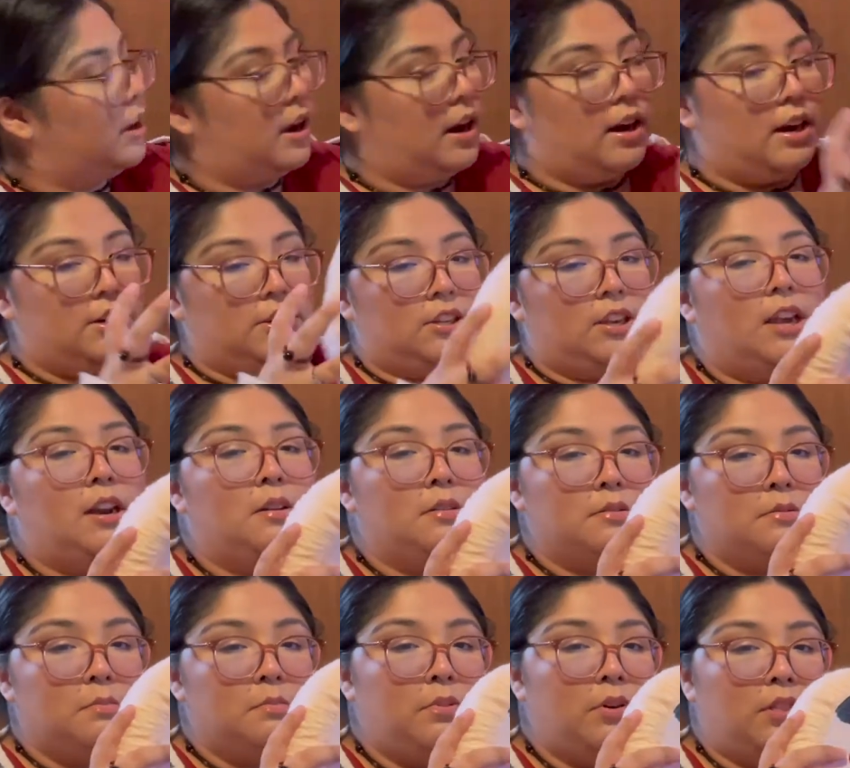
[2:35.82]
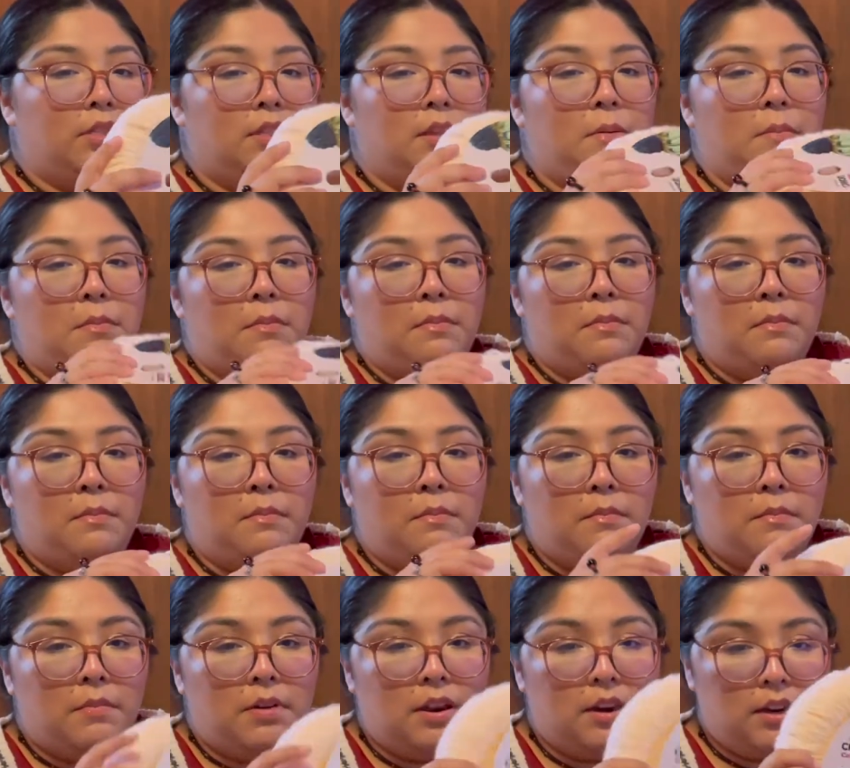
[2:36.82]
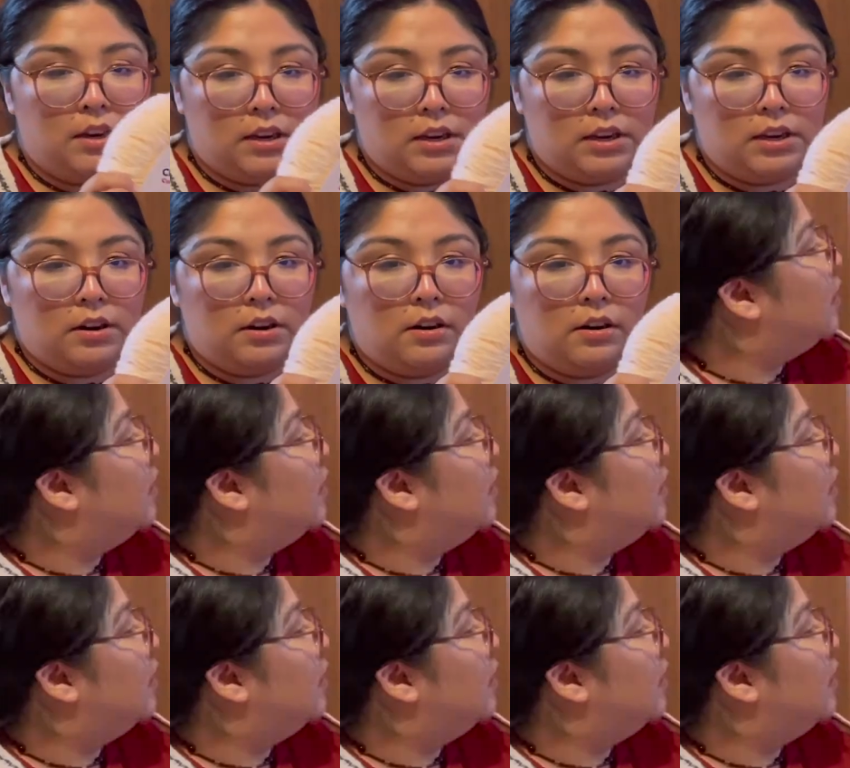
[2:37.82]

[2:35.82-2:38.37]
and I just kind of put them in here.